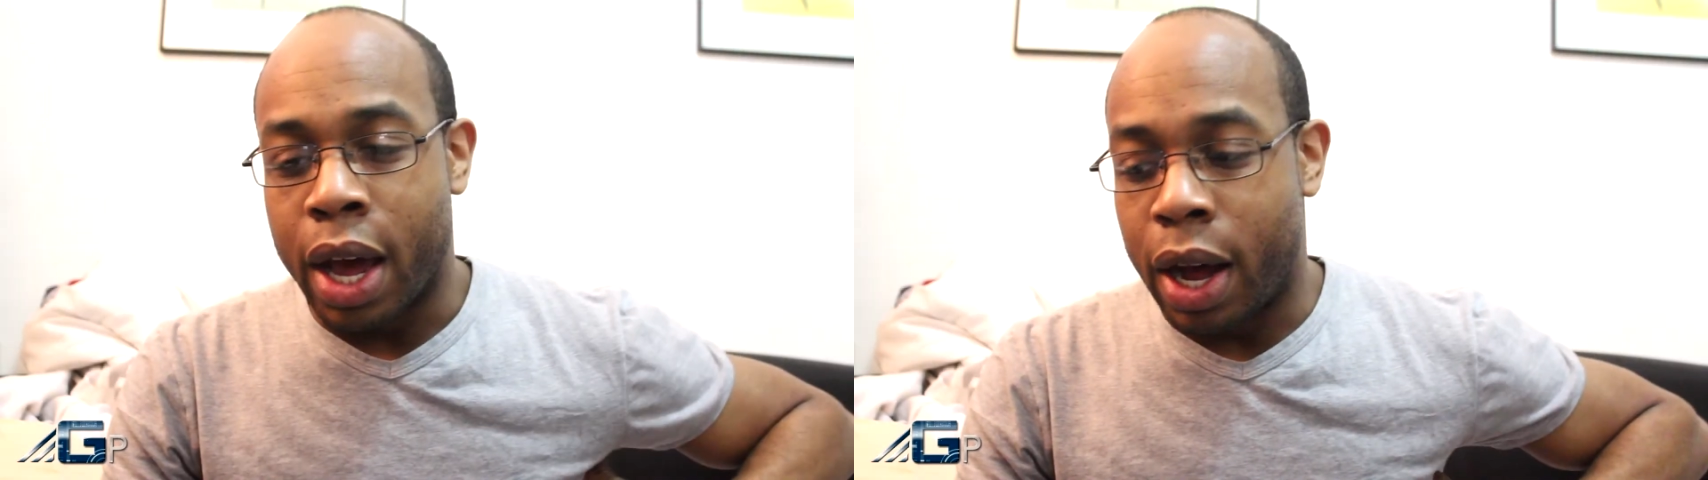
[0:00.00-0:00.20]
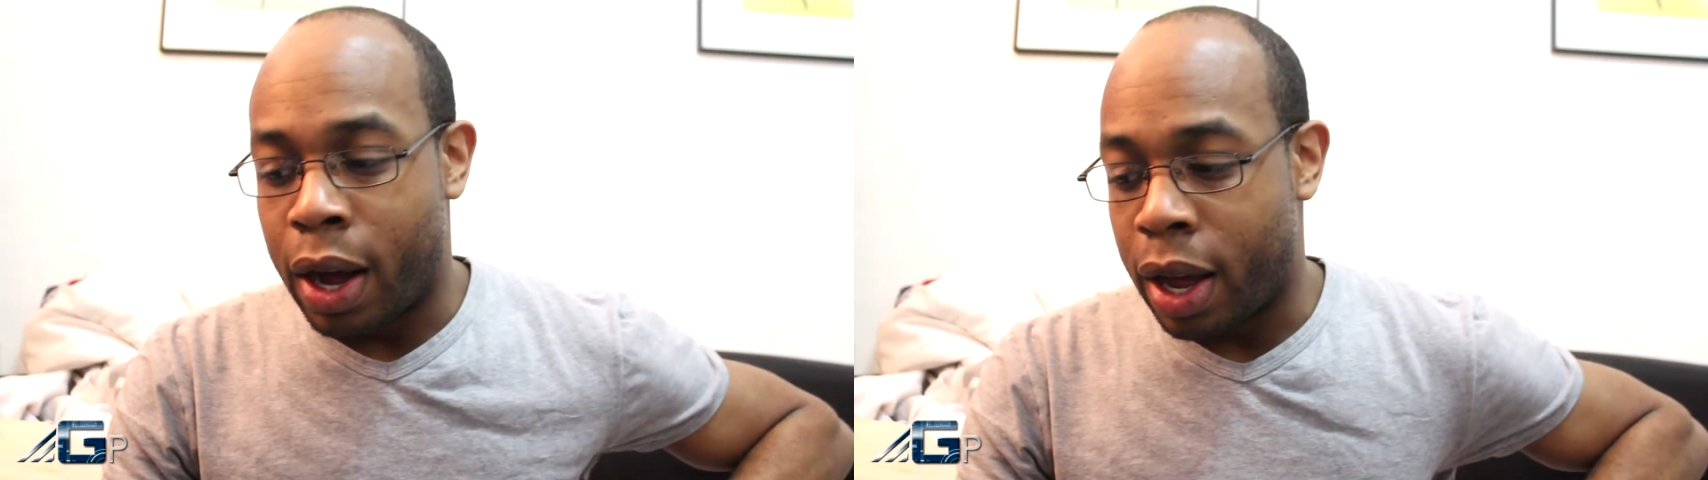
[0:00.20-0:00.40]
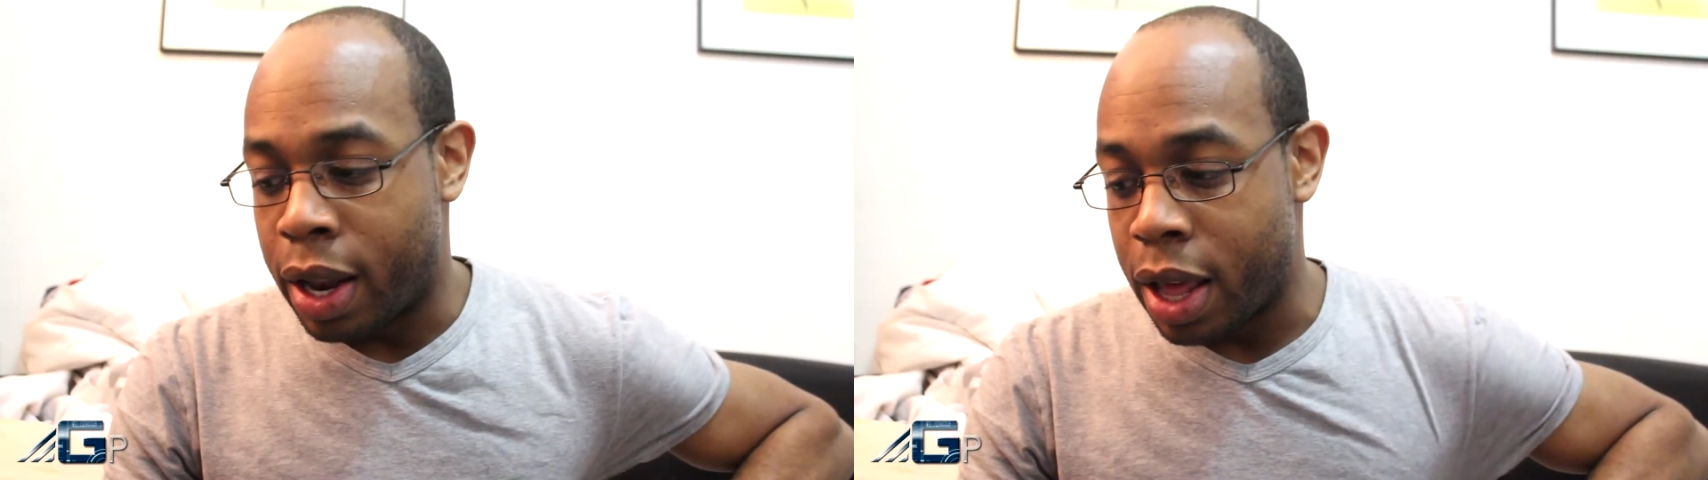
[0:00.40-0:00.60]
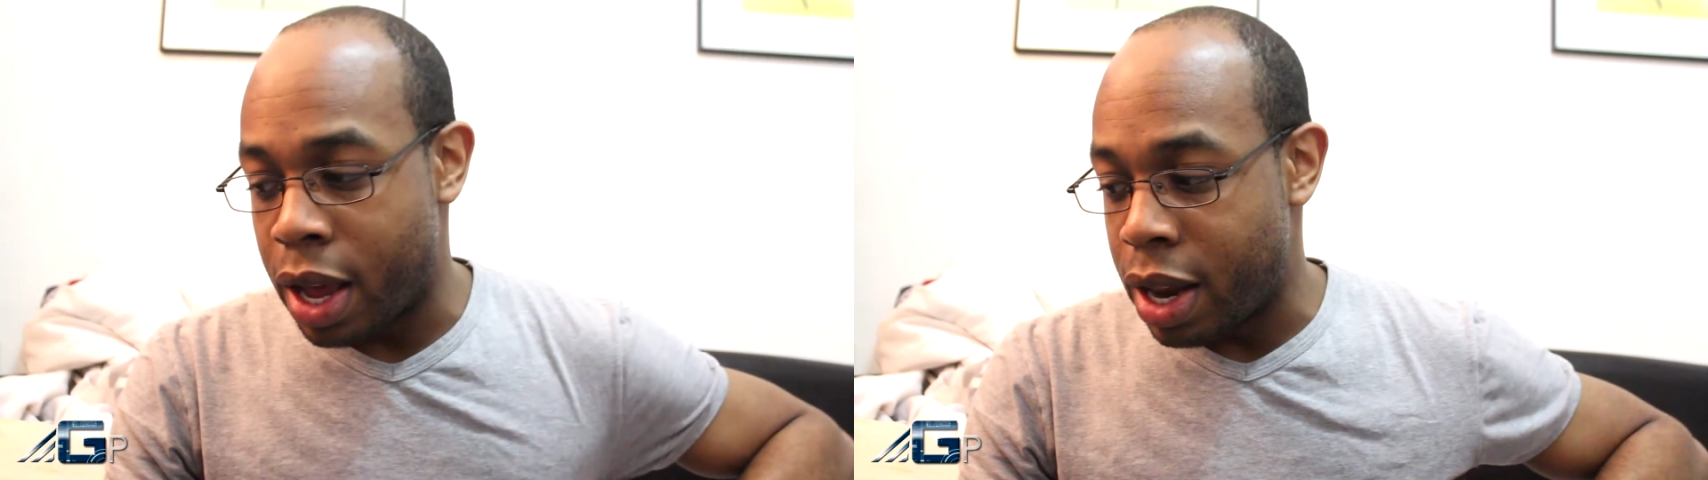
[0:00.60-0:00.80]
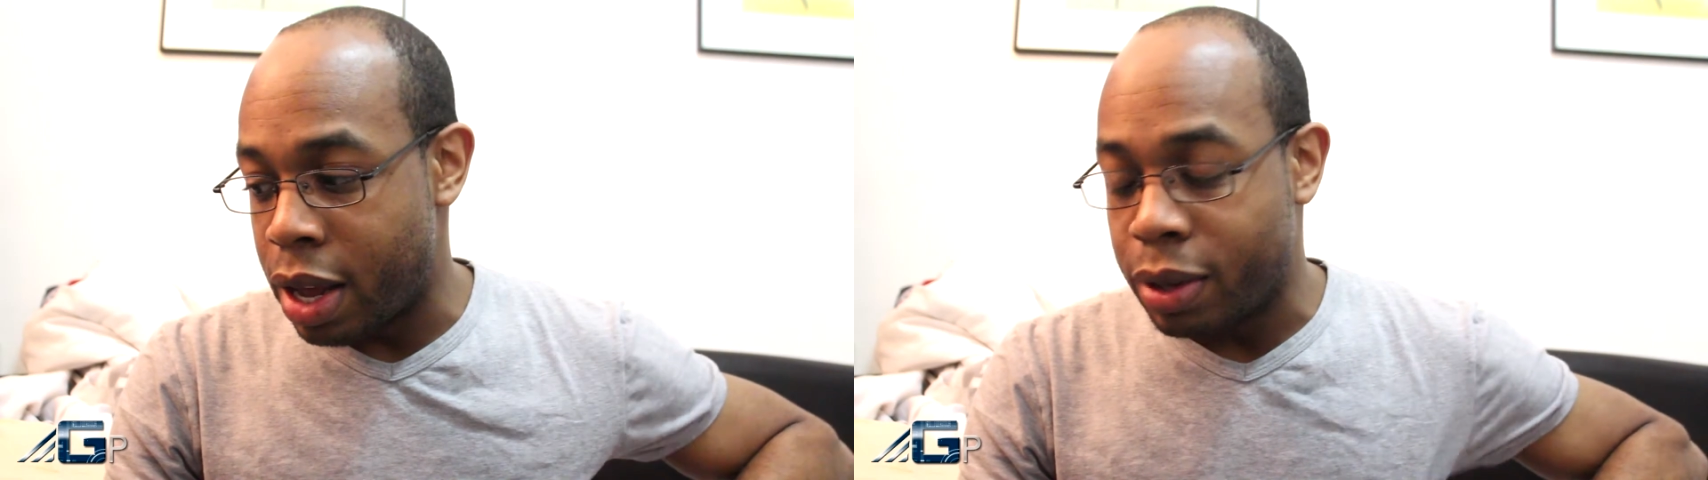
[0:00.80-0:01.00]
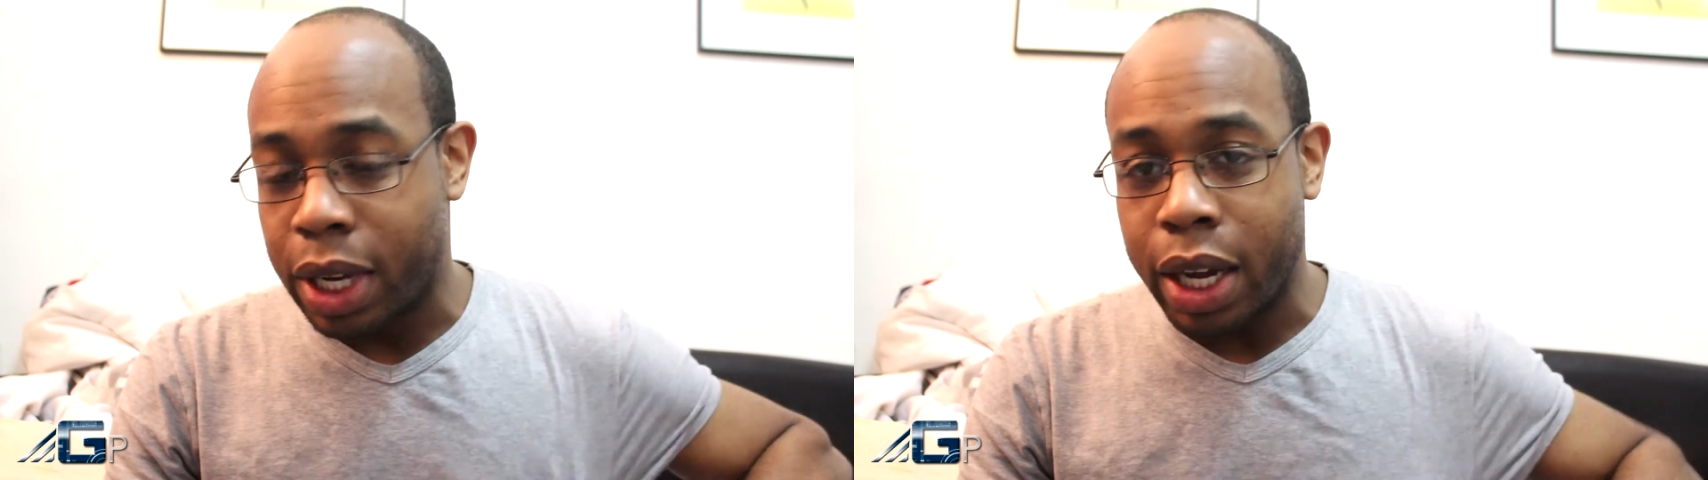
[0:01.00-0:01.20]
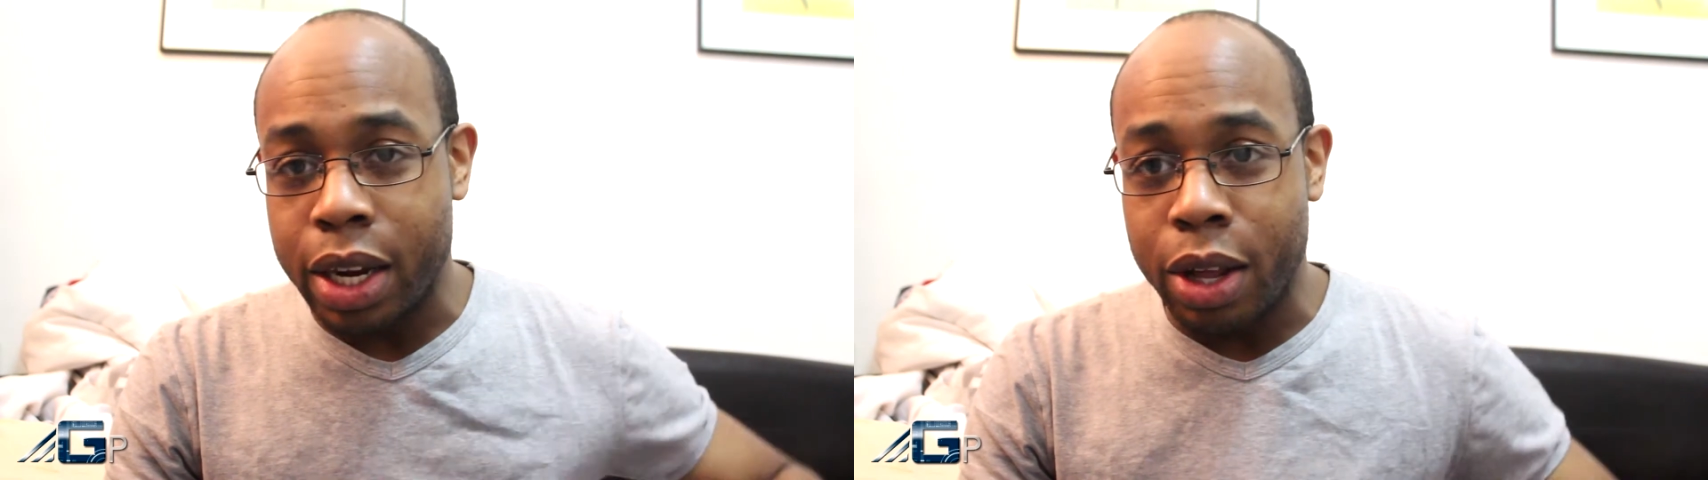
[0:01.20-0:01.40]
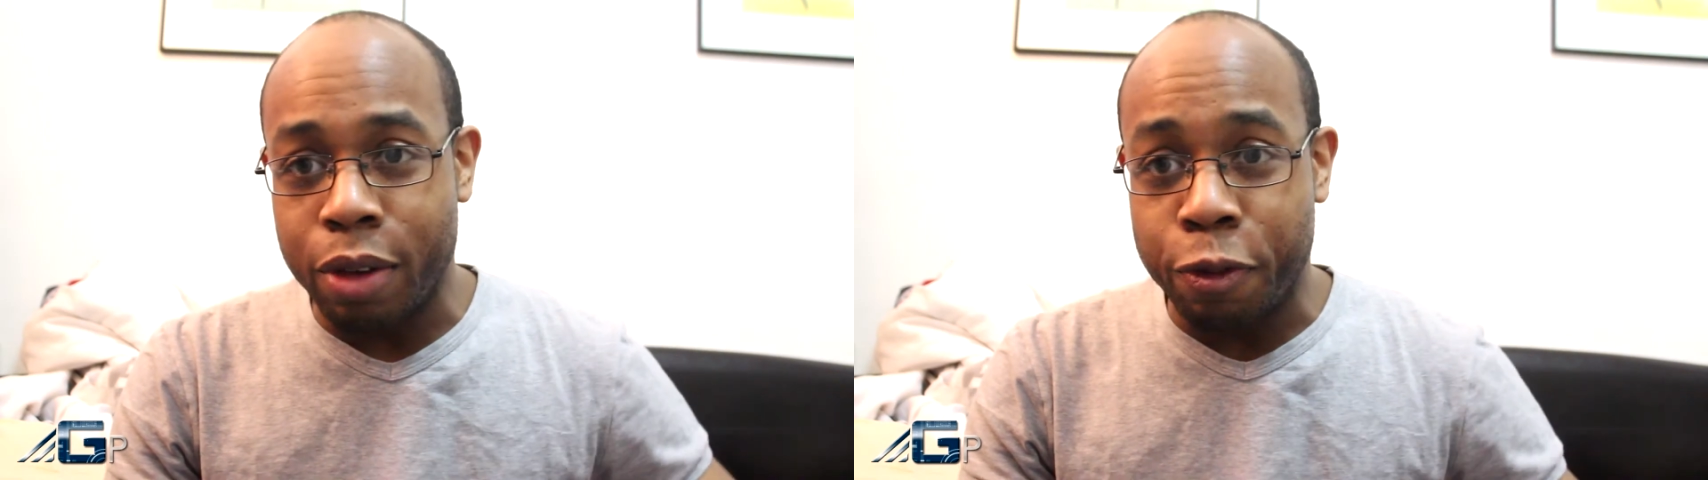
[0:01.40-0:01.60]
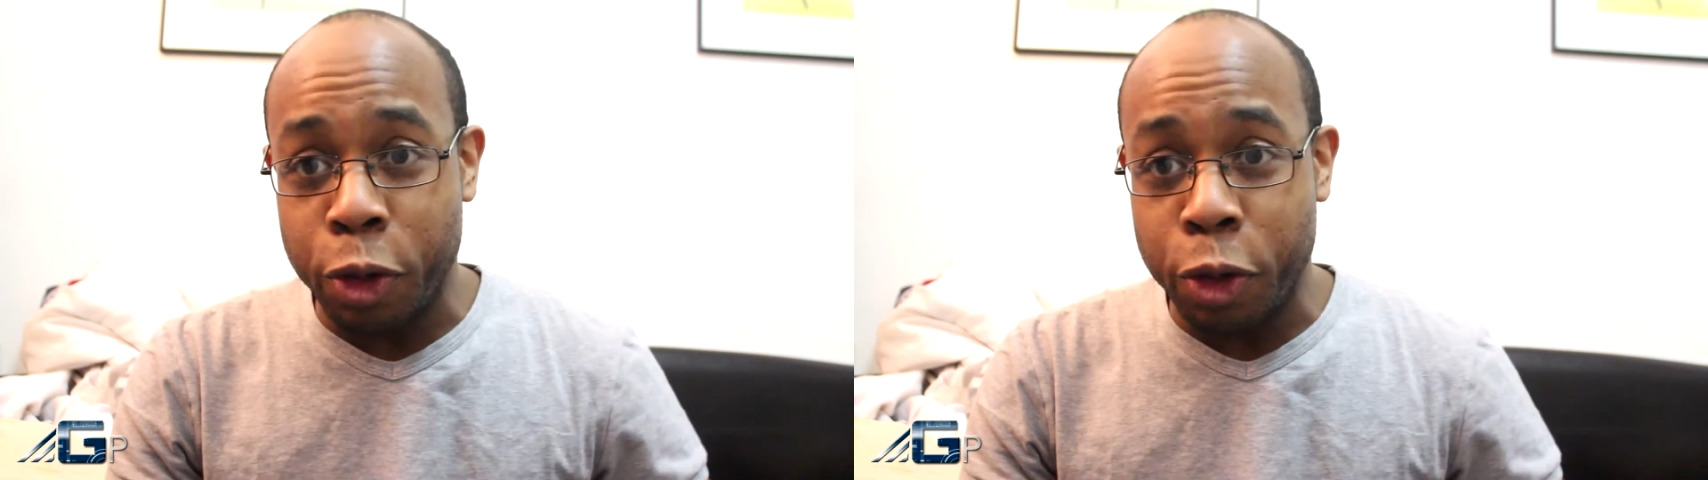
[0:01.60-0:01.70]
Uh, and then there was like another